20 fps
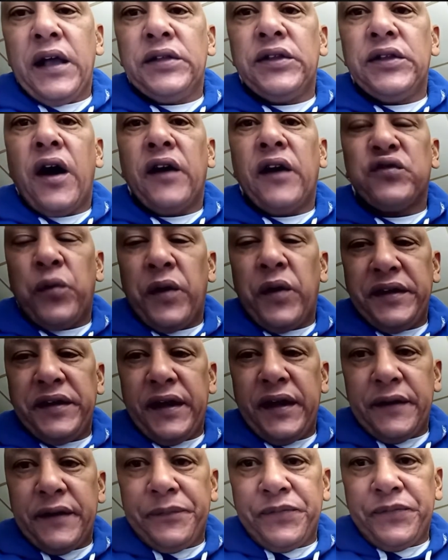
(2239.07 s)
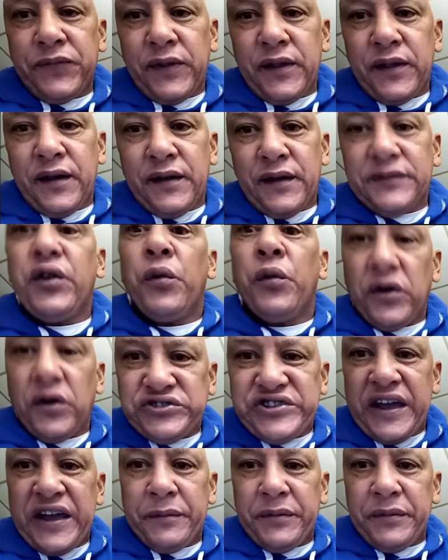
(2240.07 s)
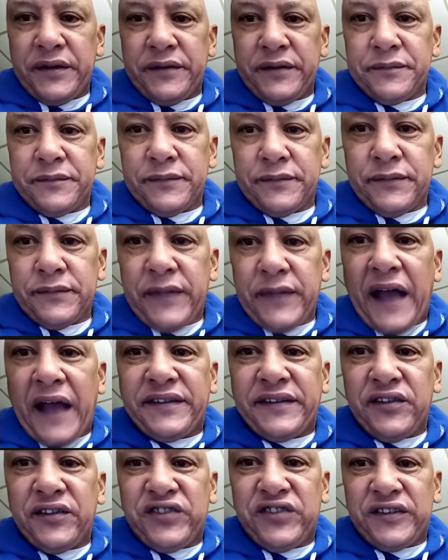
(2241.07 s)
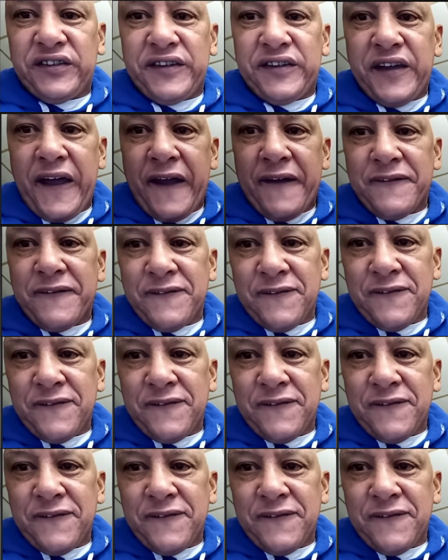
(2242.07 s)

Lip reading: Lost 1 year to Will Chamberlain, 1968.